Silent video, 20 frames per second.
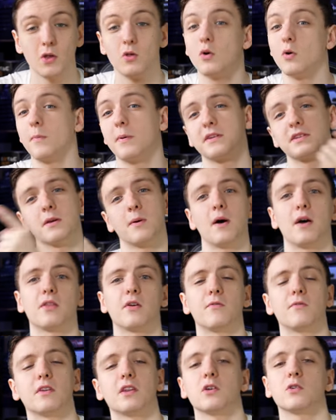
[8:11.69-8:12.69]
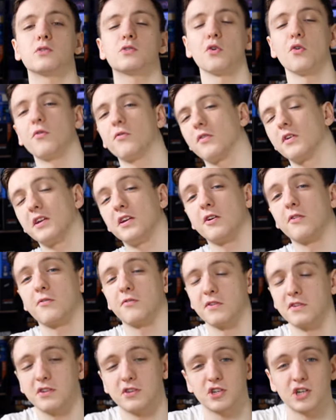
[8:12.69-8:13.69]
There will be still other videos over here
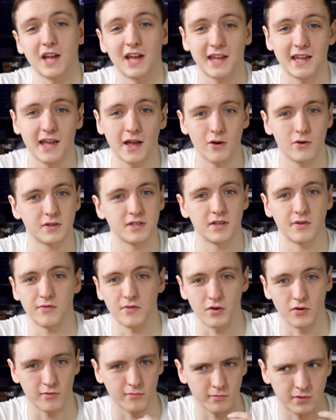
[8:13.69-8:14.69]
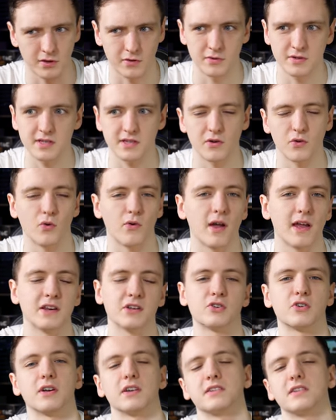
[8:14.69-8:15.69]
for you to check out if you're still
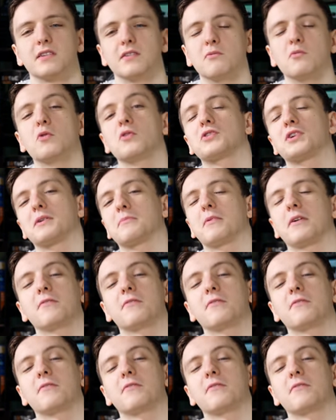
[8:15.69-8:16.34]
interested in watching